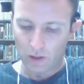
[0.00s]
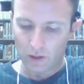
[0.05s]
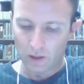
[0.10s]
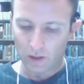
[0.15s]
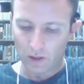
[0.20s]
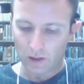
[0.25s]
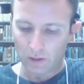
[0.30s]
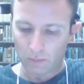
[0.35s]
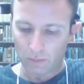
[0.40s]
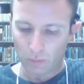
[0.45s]

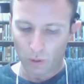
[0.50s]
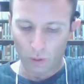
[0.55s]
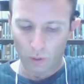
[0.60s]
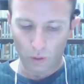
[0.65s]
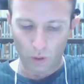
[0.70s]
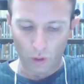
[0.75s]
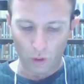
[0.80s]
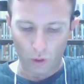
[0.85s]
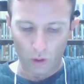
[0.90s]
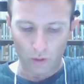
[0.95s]
This
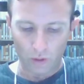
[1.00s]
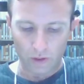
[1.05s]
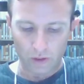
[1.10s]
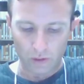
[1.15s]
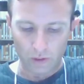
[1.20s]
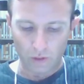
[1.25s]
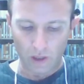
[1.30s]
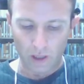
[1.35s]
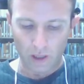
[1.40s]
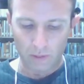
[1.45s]
protocol
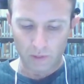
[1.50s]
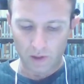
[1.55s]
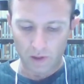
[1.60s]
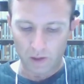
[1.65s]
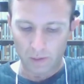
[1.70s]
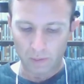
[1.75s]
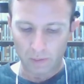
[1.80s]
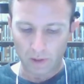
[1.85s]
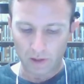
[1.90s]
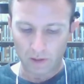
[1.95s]
describes the
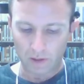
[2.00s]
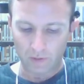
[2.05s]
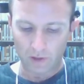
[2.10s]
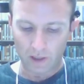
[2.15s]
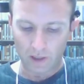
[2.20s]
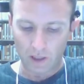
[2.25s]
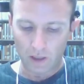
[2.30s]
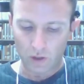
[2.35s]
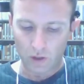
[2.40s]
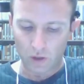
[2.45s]

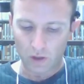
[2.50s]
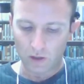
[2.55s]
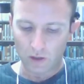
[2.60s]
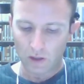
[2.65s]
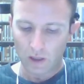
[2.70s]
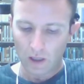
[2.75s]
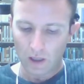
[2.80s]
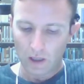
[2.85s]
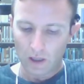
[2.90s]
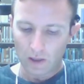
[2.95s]
specification